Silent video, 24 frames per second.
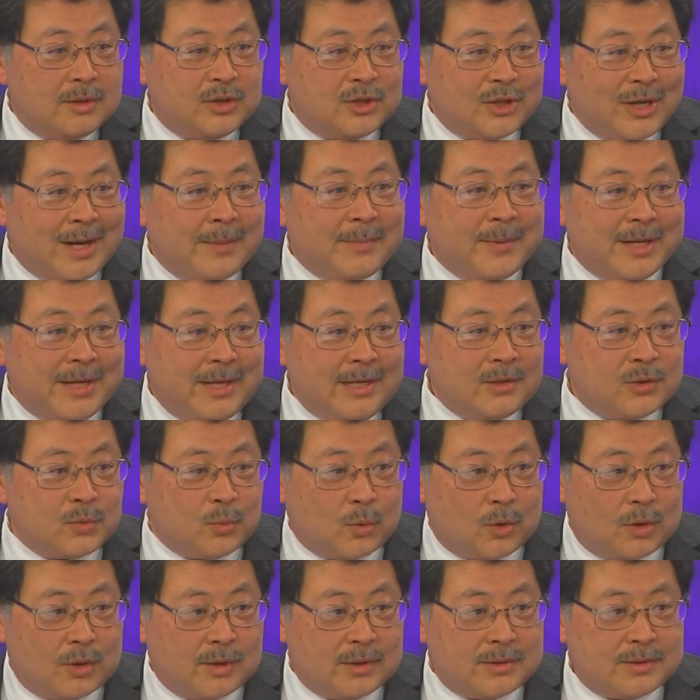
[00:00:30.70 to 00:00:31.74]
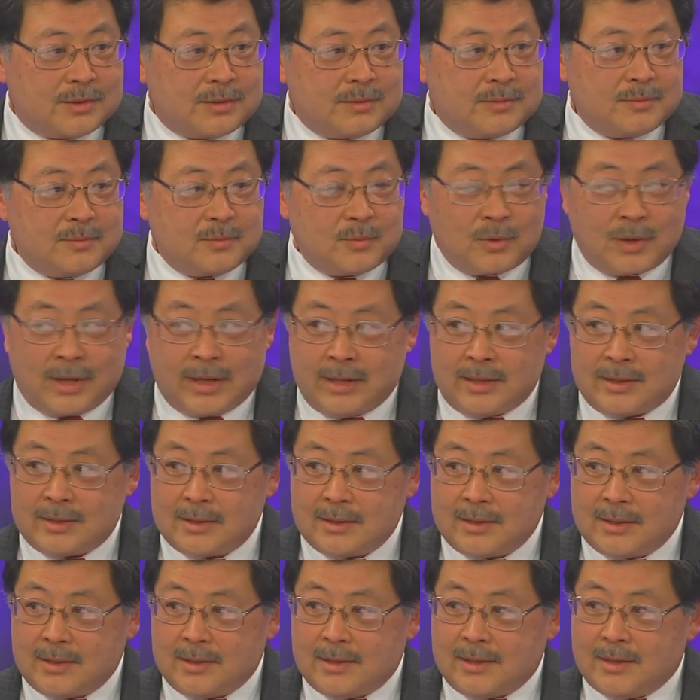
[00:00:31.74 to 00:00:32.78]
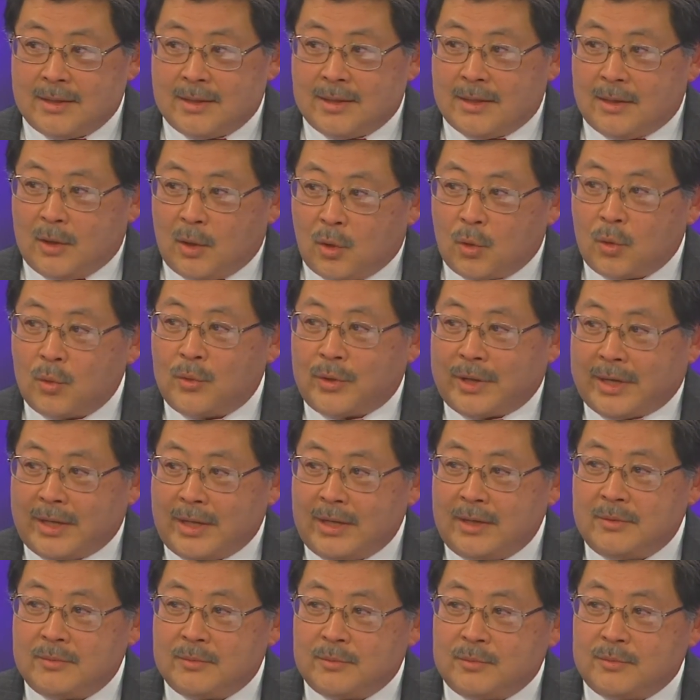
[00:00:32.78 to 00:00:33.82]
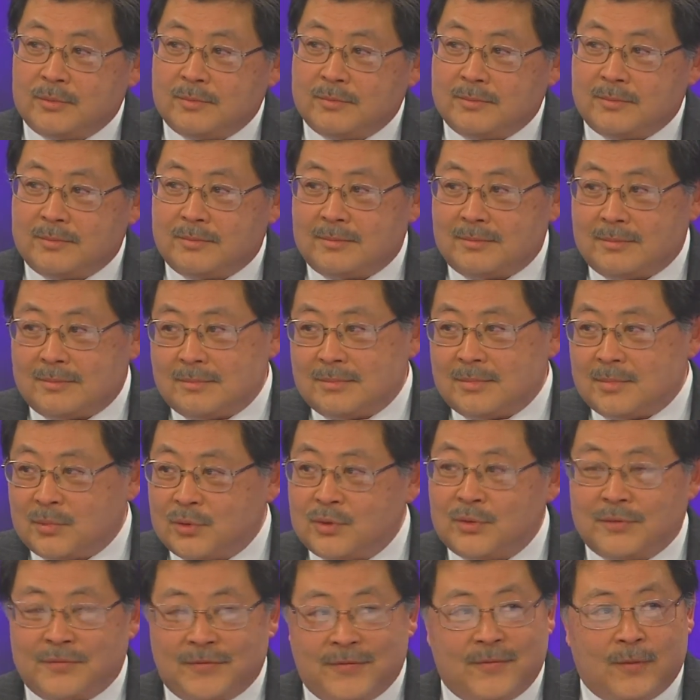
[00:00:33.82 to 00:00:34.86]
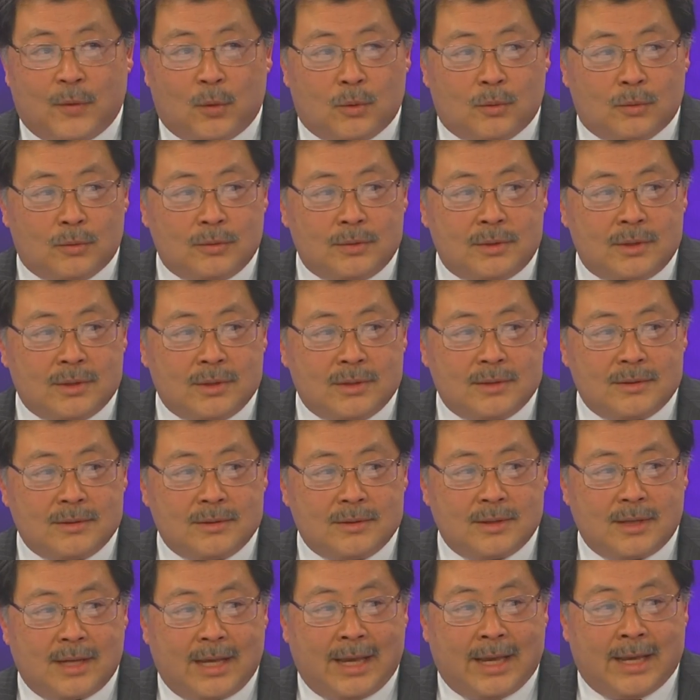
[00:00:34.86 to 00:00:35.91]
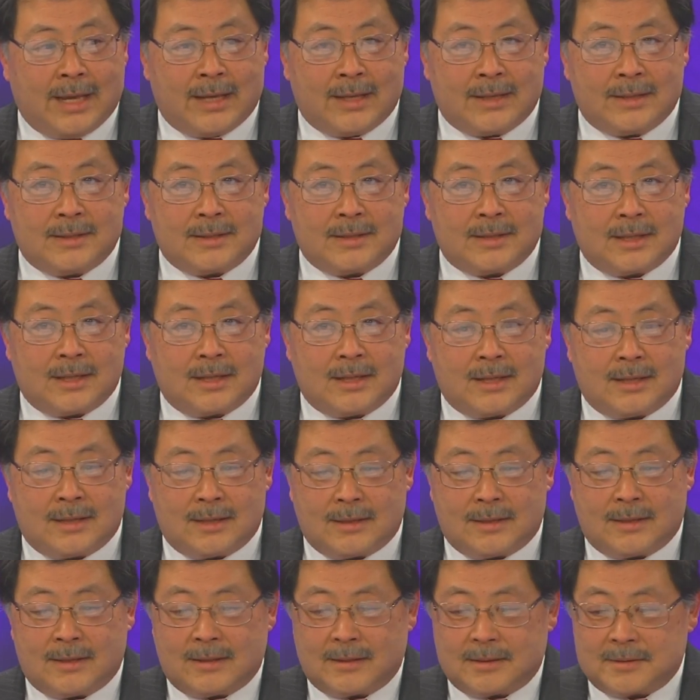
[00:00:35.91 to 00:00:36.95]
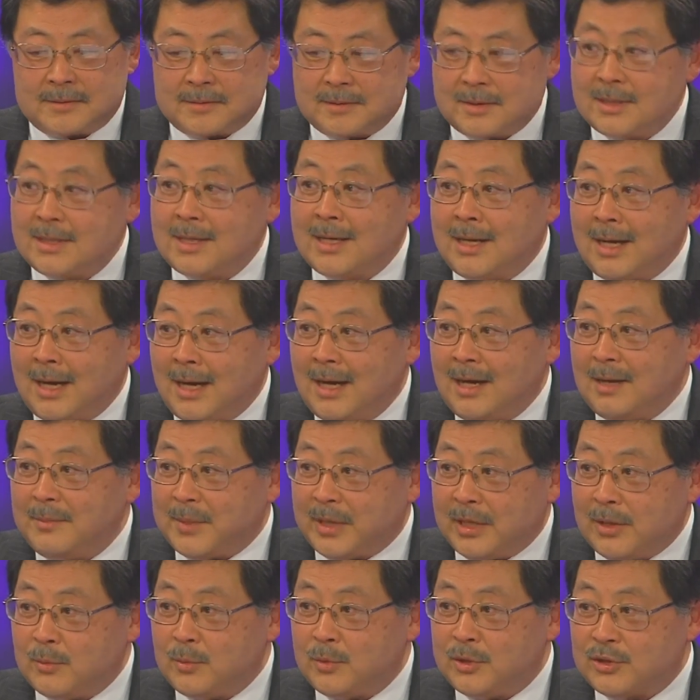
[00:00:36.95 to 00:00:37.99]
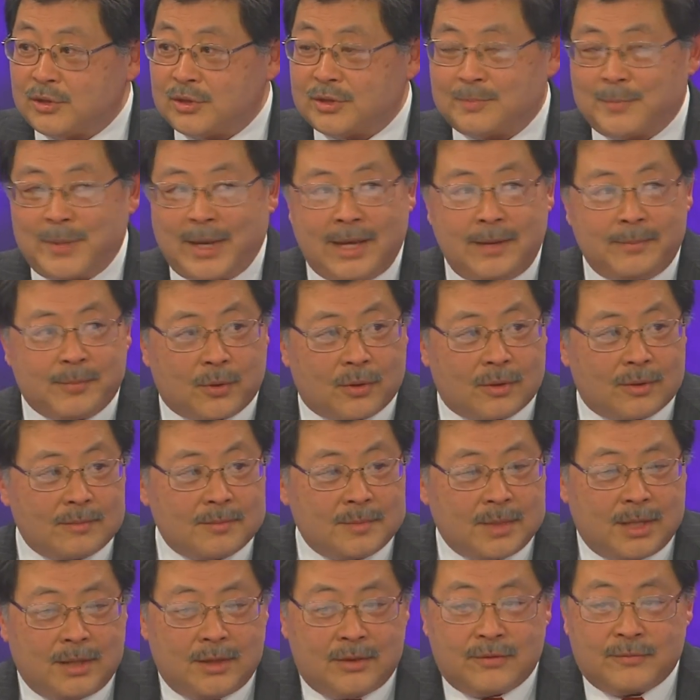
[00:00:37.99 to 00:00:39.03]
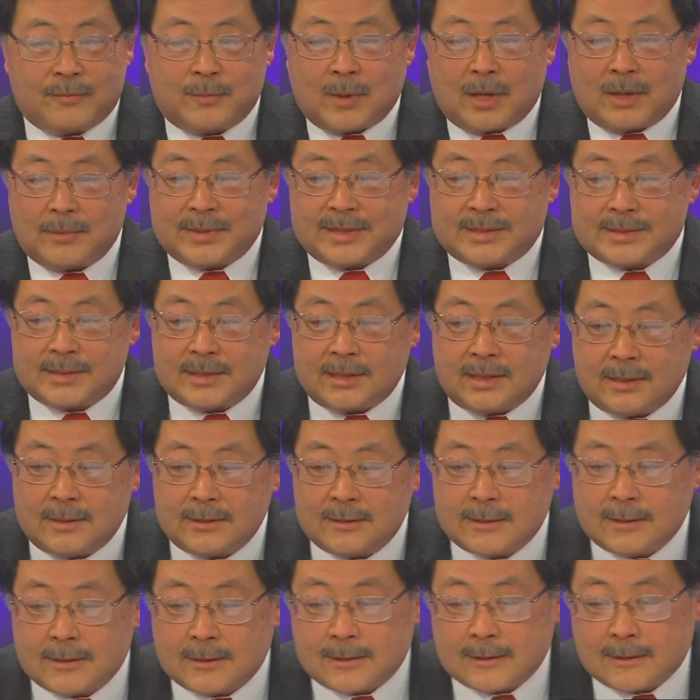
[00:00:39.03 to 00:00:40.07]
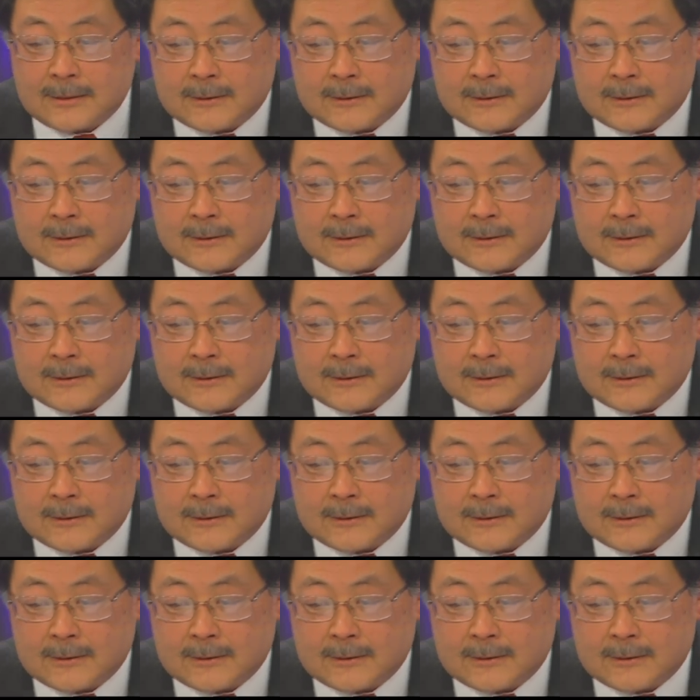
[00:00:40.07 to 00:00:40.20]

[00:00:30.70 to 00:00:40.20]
Japanese words, right? Ori, to fold, and kami, which is paper. You've probably seen